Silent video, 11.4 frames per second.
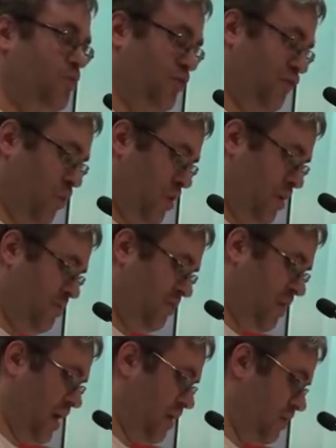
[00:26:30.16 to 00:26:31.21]

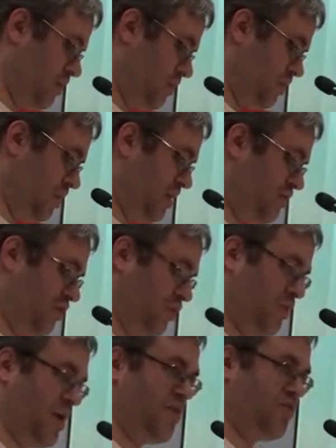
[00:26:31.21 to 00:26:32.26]
reforms and lead to the
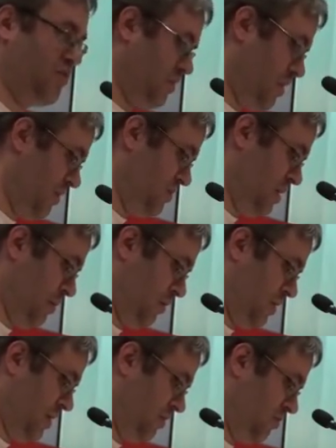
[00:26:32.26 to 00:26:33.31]
creation of
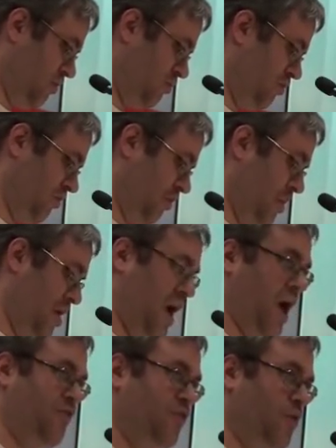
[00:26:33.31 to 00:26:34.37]
democratic socialism.
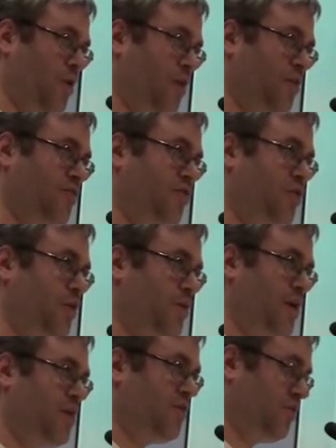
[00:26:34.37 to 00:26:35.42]
And for all this
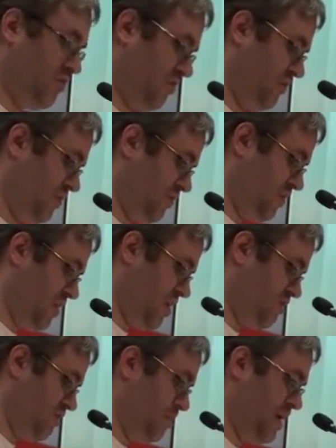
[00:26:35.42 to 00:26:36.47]
theoretical
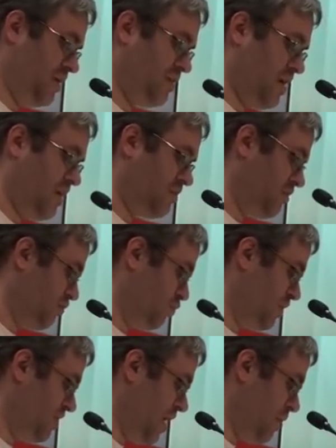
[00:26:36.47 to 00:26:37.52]
sophistication, Michael Harrington's
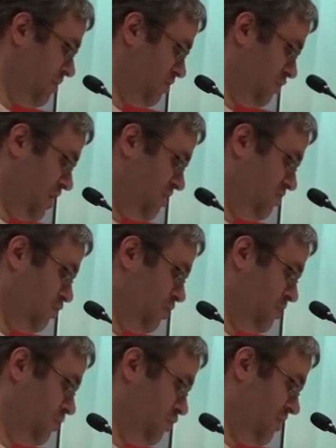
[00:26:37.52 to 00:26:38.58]
realignment strategy
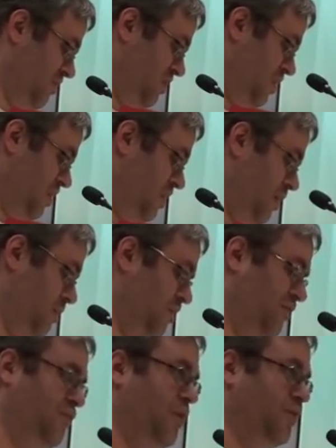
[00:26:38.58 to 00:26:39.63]
rested on a
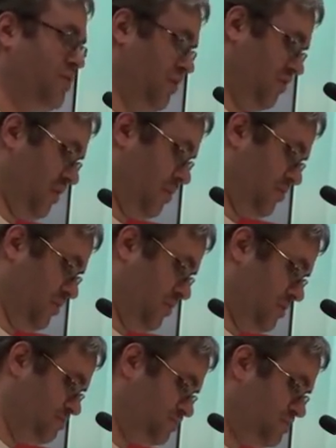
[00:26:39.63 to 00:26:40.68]
number of faulty
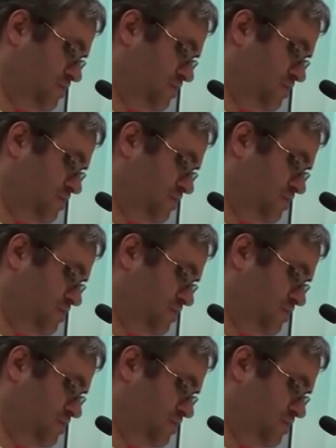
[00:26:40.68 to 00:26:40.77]
assumptions.